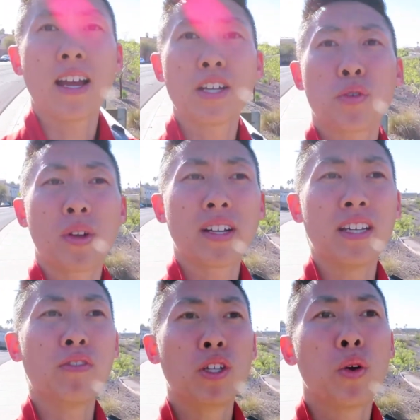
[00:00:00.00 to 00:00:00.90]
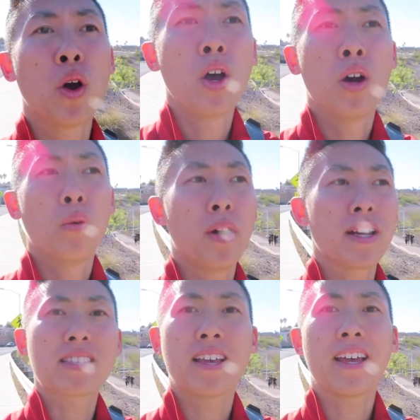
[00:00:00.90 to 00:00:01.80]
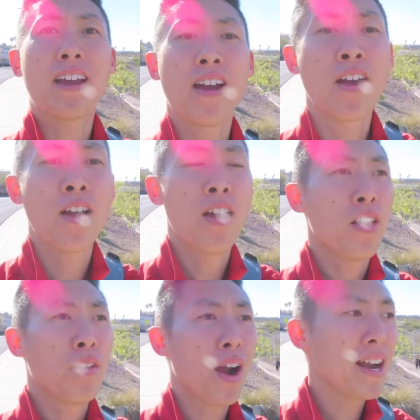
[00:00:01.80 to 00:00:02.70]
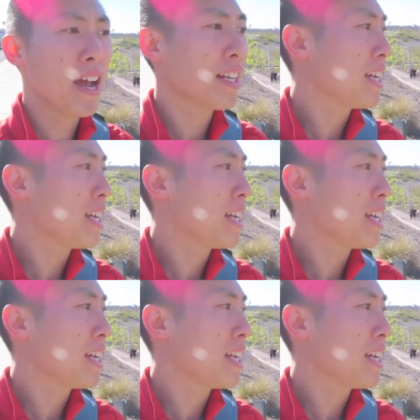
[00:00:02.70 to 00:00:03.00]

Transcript: I just want to give you what it's like right out